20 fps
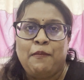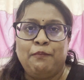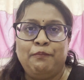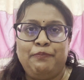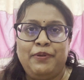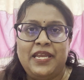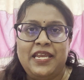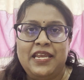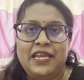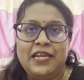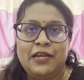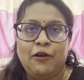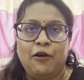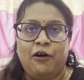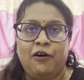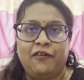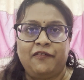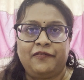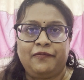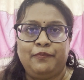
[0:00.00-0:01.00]
being
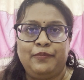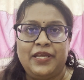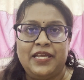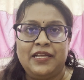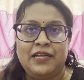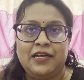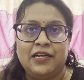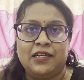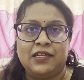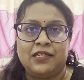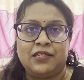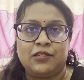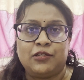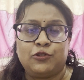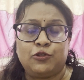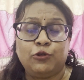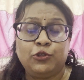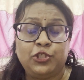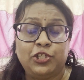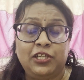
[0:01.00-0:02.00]
a
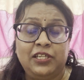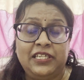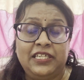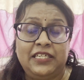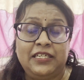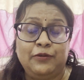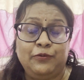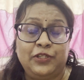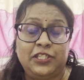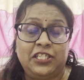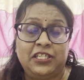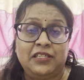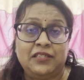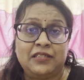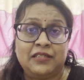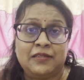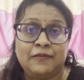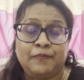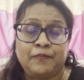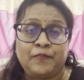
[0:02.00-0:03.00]
social leader, which is